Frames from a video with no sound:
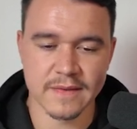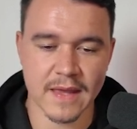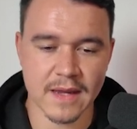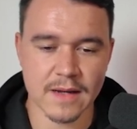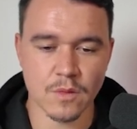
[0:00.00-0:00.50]

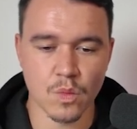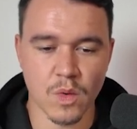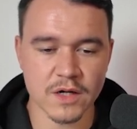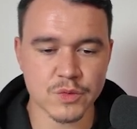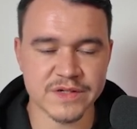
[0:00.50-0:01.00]
then
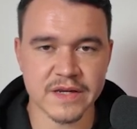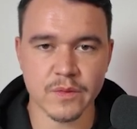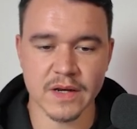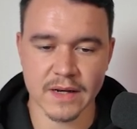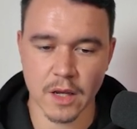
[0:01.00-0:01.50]
one
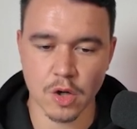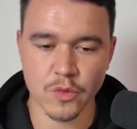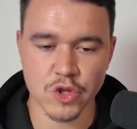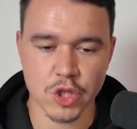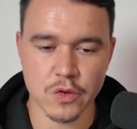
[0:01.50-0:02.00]
criteria that I
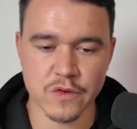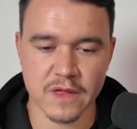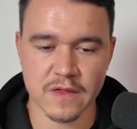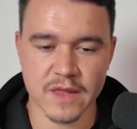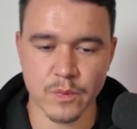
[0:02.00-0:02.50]
always use
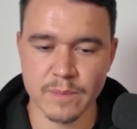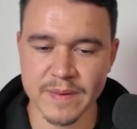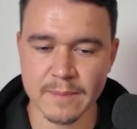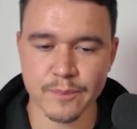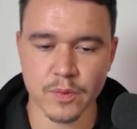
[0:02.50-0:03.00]
is that we
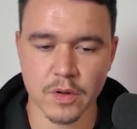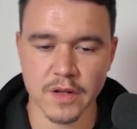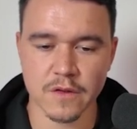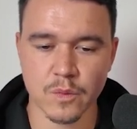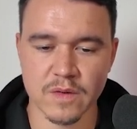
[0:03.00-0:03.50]
pick
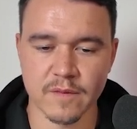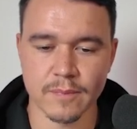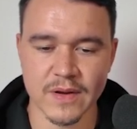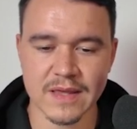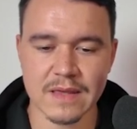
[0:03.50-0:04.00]
products with a
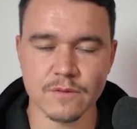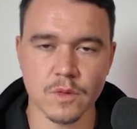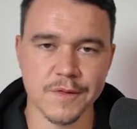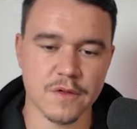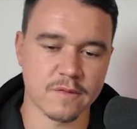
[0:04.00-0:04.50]
break-even
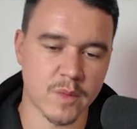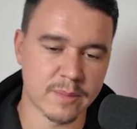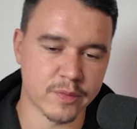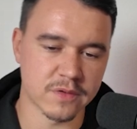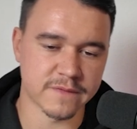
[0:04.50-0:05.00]
ROAS of
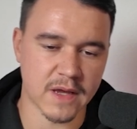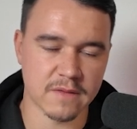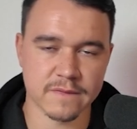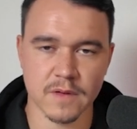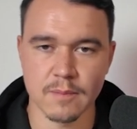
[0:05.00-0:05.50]
1.5.